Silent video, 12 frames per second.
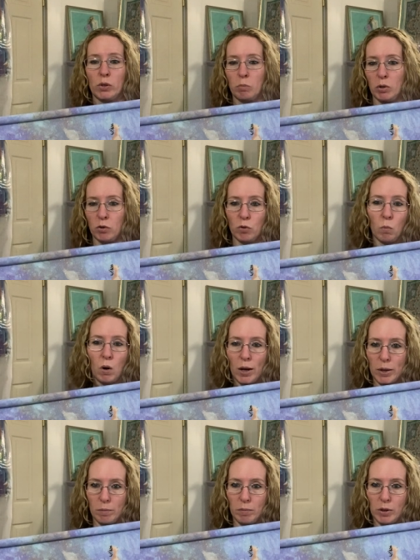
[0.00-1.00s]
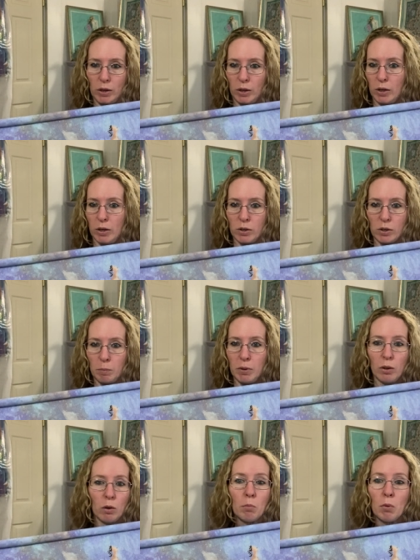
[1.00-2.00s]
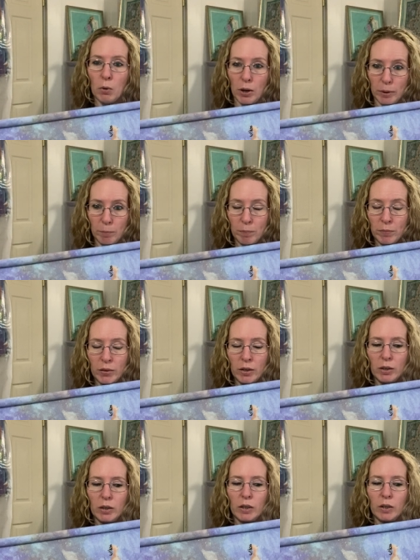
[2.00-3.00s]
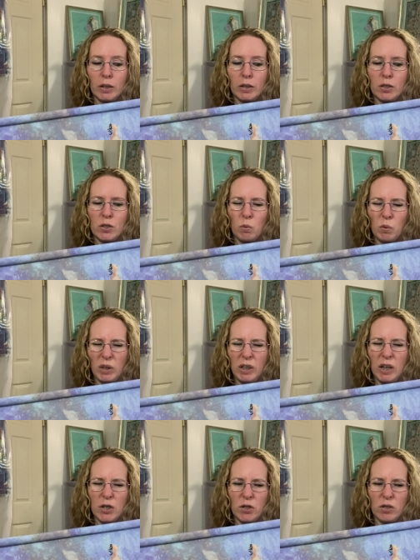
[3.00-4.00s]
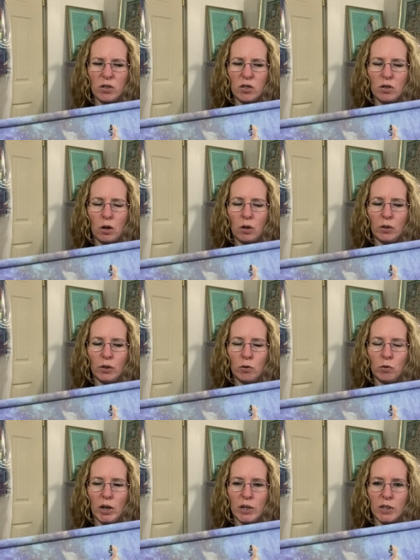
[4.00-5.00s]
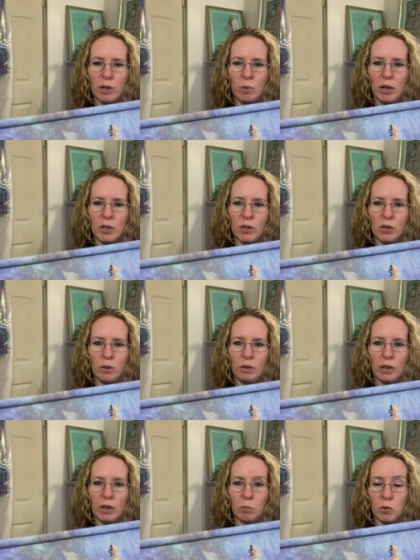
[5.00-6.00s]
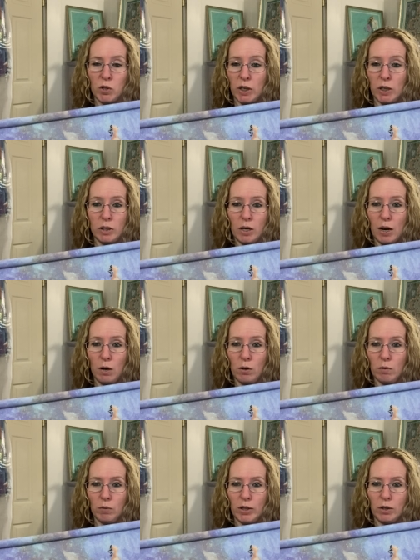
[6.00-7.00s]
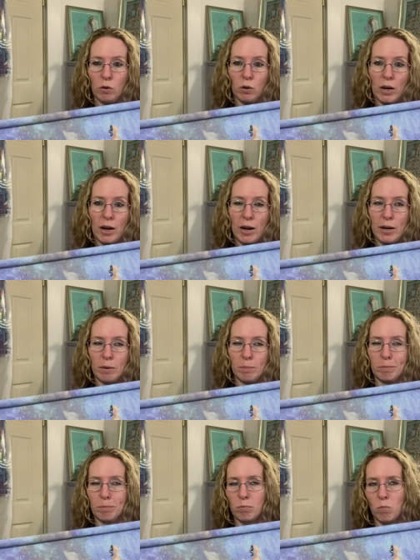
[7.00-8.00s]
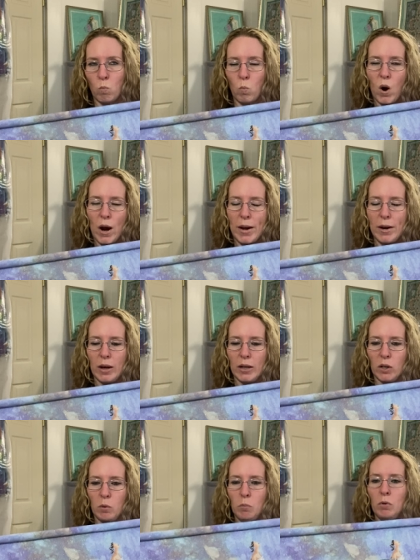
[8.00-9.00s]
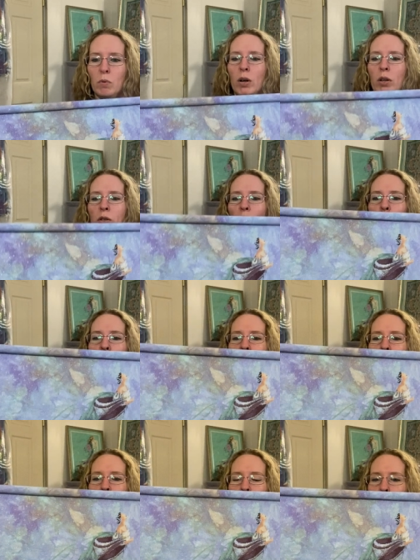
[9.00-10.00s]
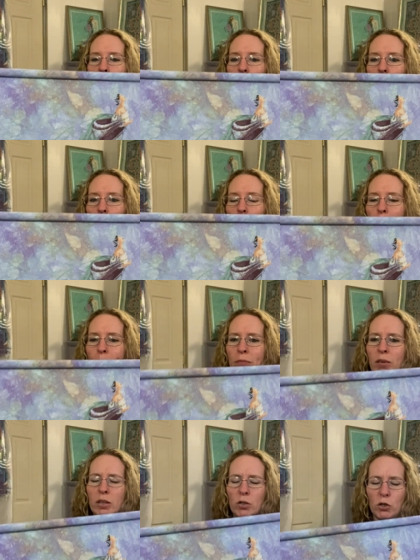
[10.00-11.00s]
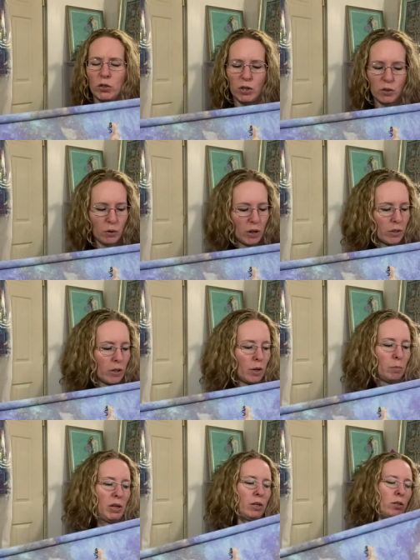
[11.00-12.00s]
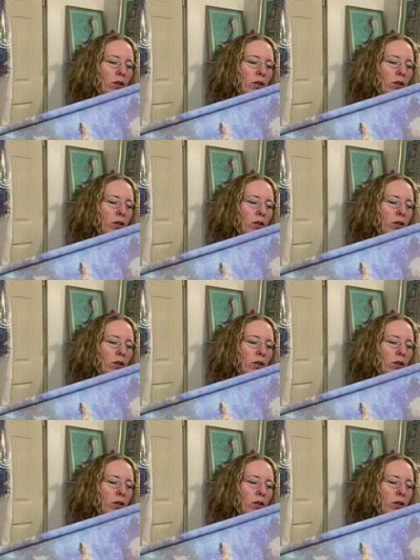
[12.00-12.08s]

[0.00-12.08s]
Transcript: is a bunch of white and it's going to be a little boring. So really I should start on the dress. That way I still like, once I get tired of like gray and white, I can move on to the wing for some color. She's also got a ton of beads